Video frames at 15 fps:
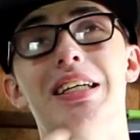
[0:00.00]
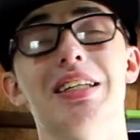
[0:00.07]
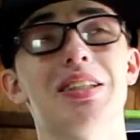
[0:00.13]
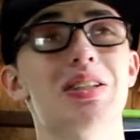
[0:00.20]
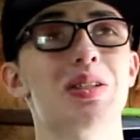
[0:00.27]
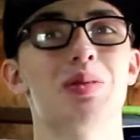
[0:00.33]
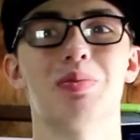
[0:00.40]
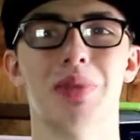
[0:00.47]

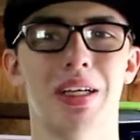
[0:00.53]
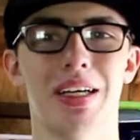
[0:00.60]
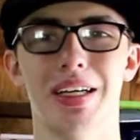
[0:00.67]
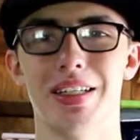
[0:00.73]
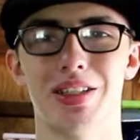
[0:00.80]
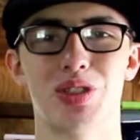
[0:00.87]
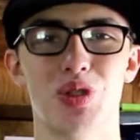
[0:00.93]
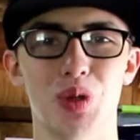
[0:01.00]
it's
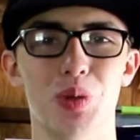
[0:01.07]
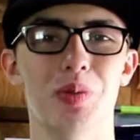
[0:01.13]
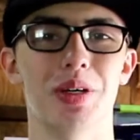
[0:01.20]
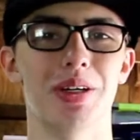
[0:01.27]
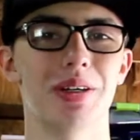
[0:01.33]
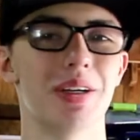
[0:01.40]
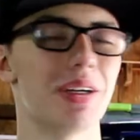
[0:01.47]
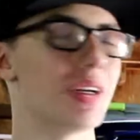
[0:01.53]

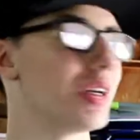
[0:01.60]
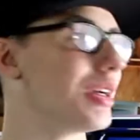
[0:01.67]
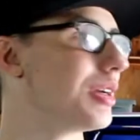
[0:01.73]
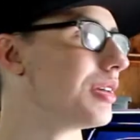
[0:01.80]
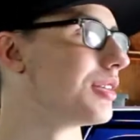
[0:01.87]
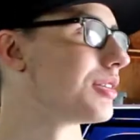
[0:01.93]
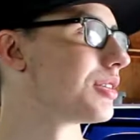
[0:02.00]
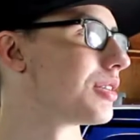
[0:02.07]
stupid.
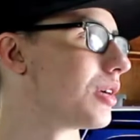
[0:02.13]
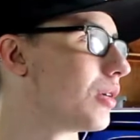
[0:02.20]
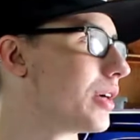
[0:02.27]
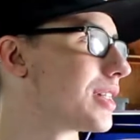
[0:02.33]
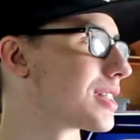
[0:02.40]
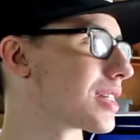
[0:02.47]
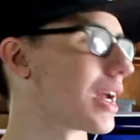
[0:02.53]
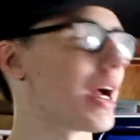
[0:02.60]
So
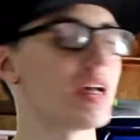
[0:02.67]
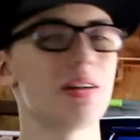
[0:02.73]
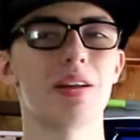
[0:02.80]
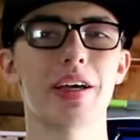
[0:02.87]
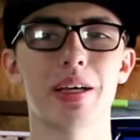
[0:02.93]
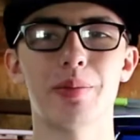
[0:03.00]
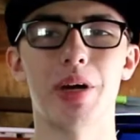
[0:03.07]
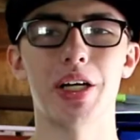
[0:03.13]
it's kind of
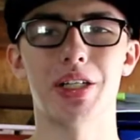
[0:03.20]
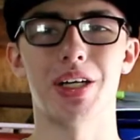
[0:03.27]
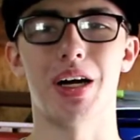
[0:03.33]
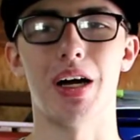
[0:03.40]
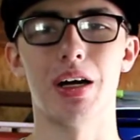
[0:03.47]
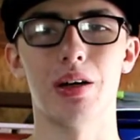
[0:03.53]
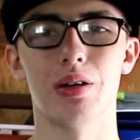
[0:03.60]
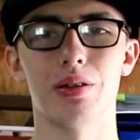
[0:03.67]
like my
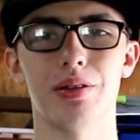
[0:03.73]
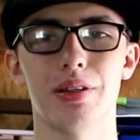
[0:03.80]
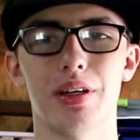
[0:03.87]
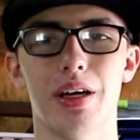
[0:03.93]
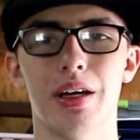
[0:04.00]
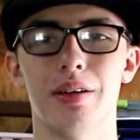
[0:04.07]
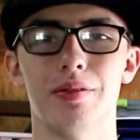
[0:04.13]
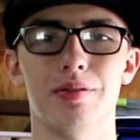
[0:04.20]
child.
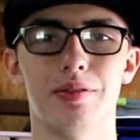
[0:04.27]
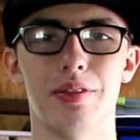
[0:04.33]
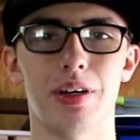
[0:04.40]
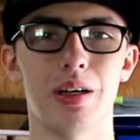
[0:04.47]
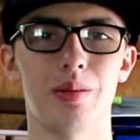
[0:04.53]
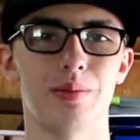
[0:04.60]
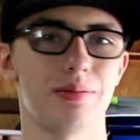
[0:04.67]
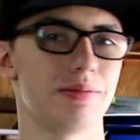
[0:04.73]

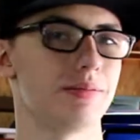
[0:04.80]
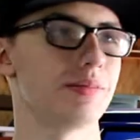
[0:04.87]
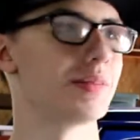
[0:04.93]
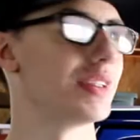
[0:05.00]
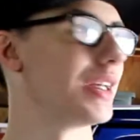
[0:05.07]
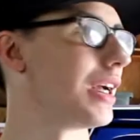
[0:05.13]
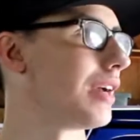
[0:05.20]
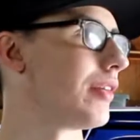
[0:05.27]

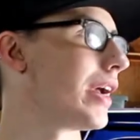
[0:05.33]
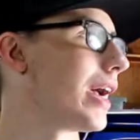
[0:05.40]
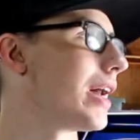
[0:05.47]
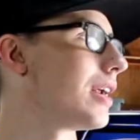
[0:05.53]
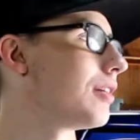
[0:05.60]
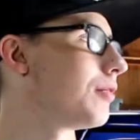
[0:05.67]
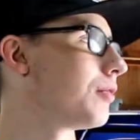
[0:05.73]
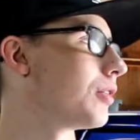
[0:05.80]
I've
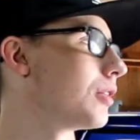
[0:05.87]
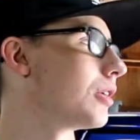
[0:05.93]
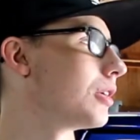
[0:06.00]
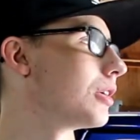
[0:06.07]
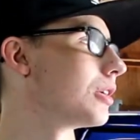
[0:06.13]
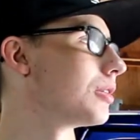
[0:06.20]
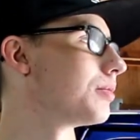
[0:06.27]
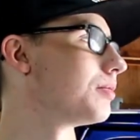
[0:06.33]
had it
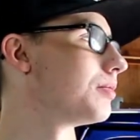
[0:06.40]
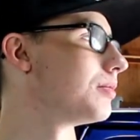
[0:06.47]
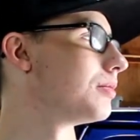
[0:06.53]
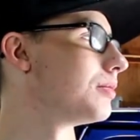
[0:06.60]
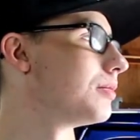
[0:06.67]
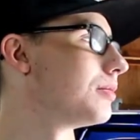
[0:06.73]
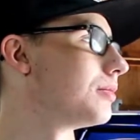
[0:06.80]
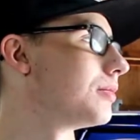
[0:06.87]
for
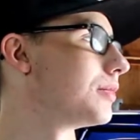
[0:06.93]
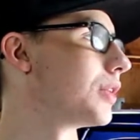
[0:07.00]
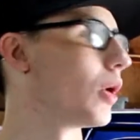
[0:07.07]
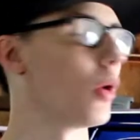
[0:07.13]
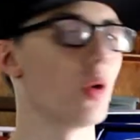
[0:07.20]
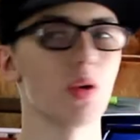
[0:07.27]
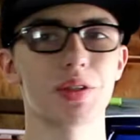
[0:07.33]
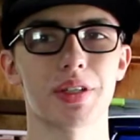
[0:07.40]
the
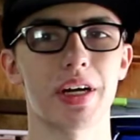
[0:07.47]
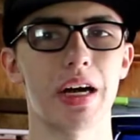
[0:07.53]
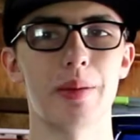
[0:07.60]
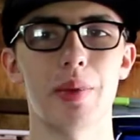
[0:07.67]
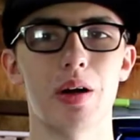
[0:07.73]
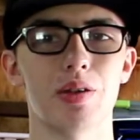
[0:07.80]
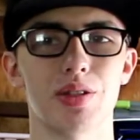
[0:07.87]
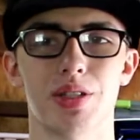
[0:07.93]
whole
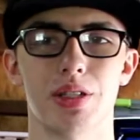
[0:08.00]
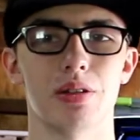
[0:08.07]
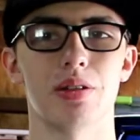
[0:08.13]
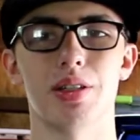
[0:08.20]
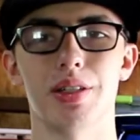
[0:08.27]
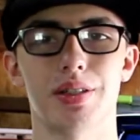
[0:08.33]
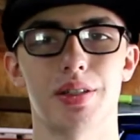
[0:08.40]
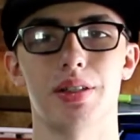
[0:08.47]
time I was
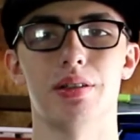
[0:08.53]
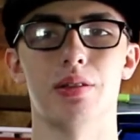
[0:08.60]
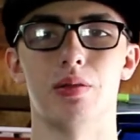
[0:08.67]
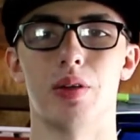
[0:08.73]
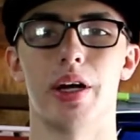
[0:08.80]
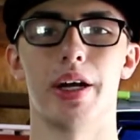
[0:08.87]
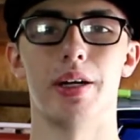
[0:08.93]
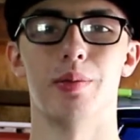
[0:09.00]
serious into
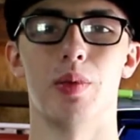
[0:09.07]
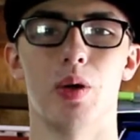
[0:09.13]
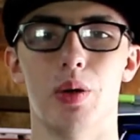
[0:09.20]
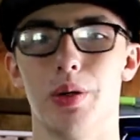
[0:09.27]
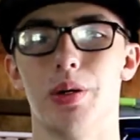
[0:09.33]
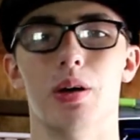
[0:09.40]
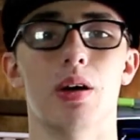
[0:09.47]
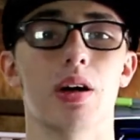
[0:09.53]
riding
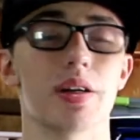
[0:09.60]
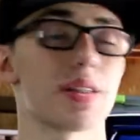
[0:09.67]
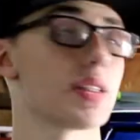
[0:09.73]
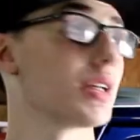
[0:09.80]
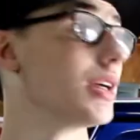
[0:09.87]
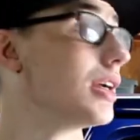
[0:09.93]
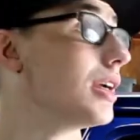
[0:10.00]
motocross,